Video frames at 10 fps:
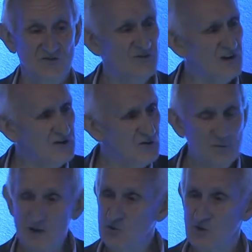Very few
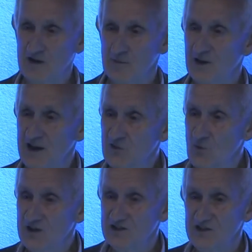people like a plain
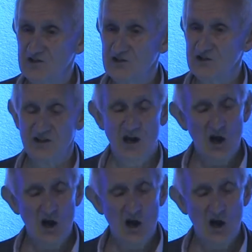white T-shirt.